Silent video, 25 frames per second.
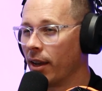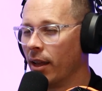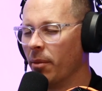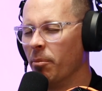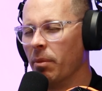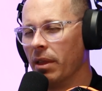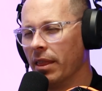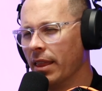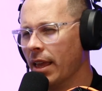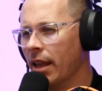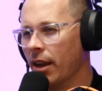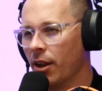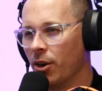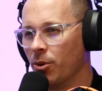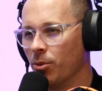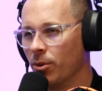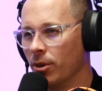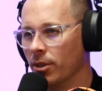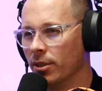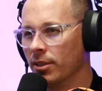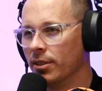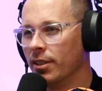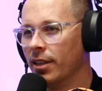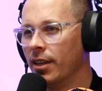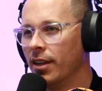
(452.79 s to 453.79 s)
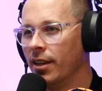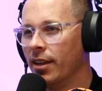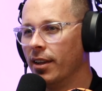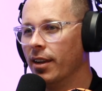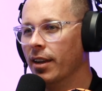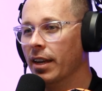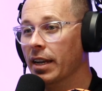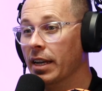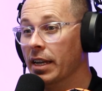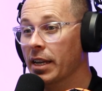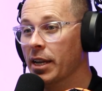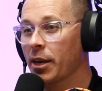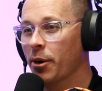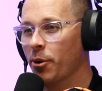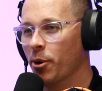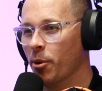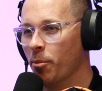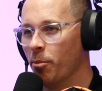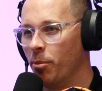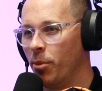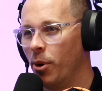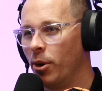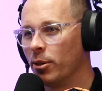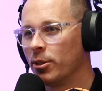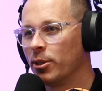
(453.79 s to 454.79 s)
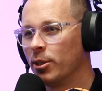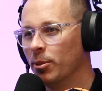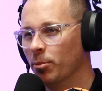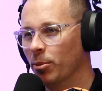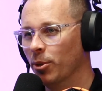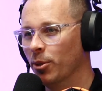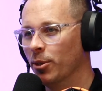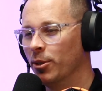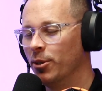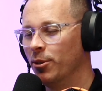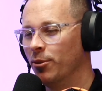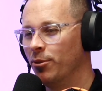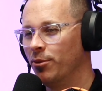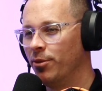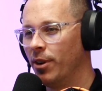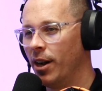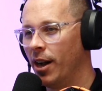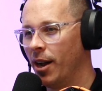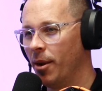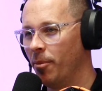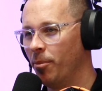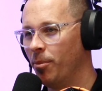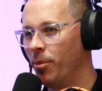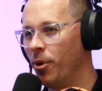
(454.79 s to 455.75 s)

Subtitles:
I mean, then it was near impossible to find